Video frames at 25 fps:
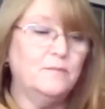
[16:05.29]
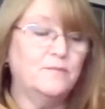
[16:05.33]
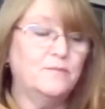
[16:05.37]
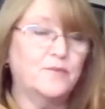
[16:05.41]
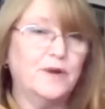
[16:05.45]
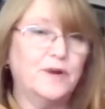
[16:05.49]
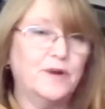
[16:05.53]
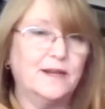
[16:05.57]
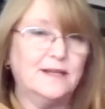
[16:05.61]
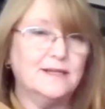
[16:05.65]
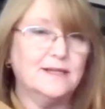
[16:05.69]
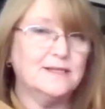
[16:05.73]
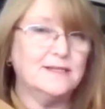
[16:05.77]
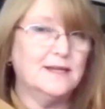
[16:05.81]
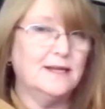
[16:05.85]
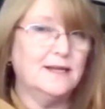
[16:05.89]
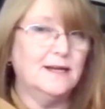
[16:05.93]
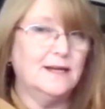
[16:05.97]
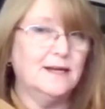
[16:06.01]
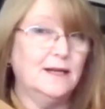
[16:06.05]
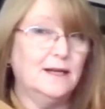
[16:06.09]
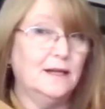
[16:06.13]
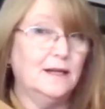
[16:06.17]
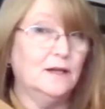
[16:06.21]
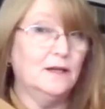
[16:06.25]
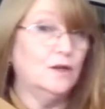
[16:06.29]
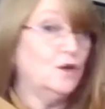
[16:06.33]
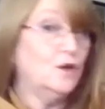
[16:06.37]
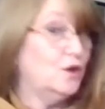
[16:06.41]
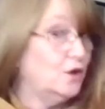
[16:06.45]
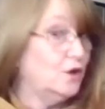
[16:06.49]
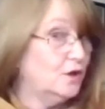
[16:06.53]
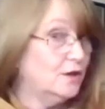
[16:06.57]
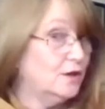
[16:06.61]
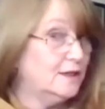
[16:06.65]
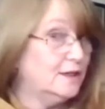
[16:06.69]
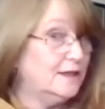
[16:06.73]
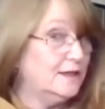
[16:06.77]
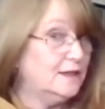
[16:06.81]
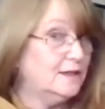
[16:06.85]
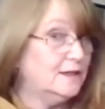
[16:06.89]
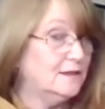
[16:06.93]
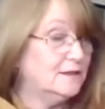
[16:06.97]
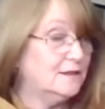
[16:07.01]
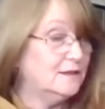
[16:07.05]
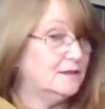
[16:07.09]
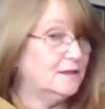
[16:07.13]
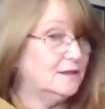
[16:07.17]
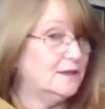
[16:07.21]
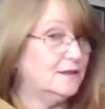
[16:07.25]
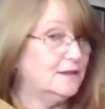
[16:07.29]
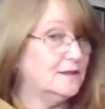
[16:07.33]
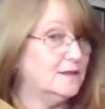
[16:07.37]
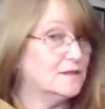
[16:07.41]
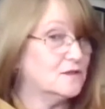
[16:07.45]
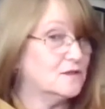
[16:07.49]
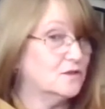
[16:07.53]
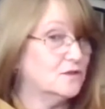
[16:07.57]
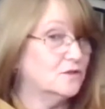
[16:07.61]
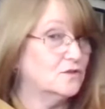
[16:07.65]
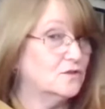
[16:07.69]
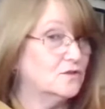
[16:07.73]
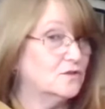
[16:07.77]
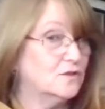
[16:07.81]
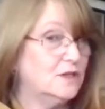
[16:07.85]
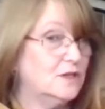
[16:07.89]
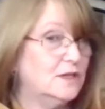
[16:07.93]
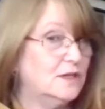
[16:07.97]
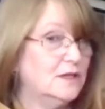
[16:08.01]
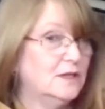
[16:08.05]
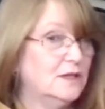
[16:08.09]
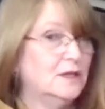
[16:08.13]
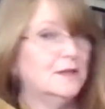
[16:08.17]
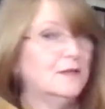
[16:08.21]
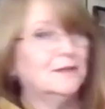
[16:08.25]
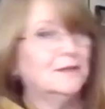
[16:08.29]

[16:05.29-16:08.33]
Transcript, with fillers: bring this in a little early in this country?